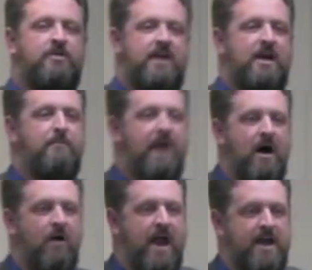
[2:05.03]
thing
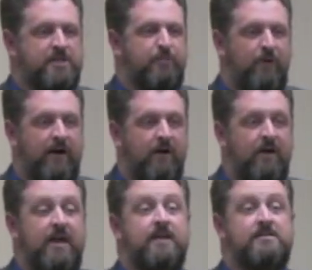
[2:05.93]
about Hannah's
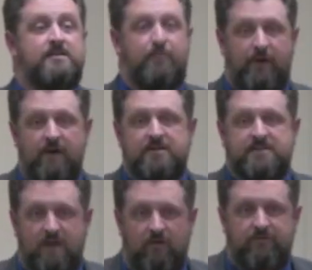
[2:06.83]
prayer is the prayer
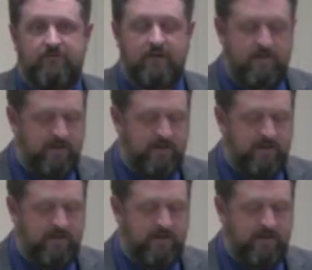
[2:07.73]
itself. I